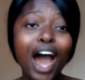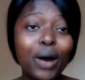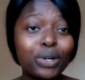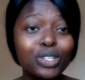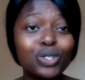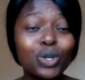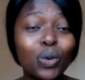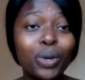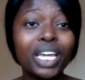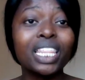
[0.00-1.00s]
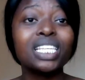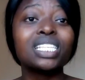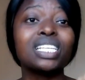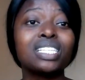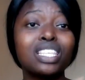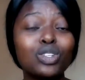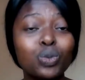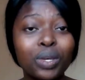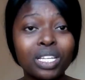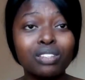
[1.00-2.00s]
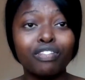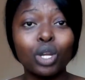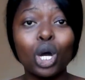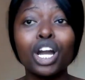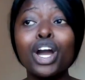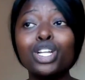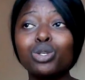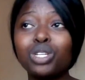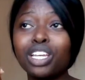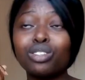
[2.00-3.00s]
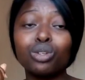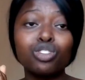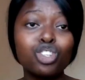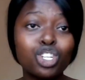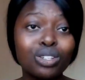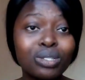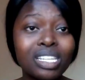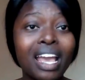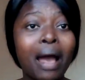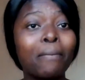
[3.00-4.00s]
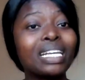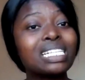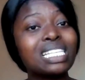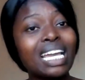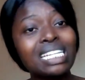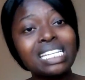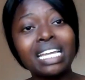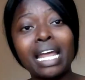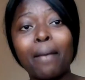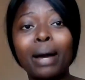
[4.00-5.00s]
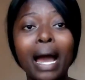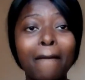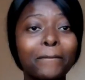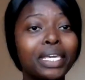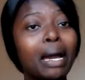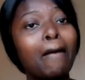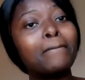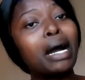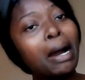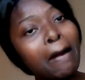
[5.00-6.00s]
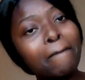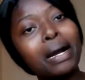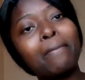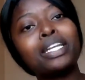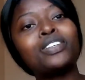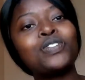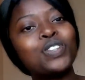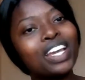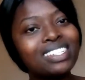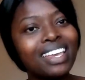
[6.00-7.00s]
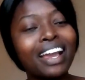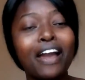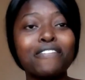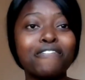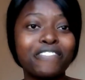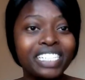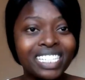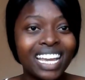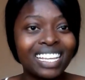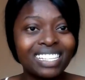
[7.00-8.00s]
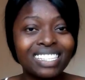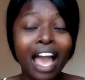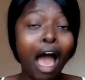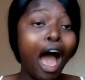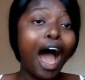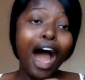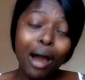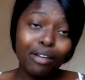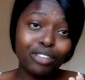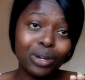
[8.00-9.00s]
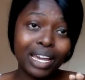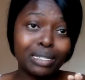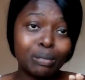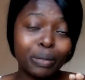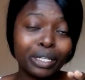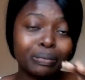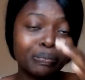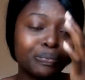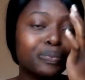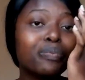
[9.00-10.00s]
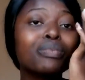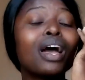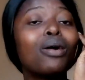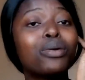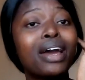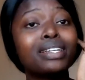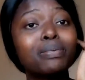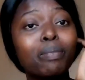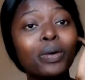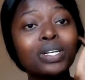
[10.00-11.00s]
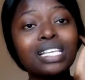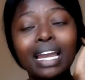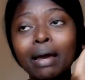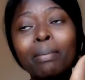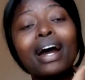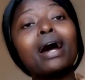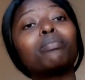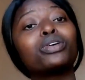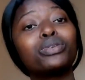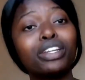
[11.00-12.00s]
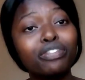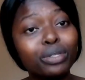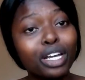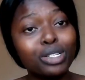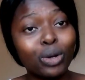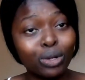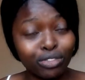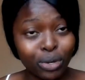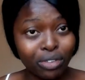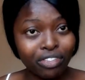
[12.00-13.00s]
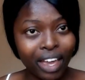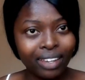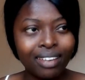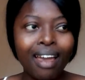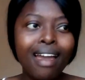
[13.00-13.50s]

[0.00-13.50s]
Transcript: How is your week? This is this week's vlog. Today is on Tuesday. I'm excited. I'm happy. I'm up. I'm energetic. I feel nice. How have you guys been? All right. Mekwa salama. I'm grateful that all of you are fine.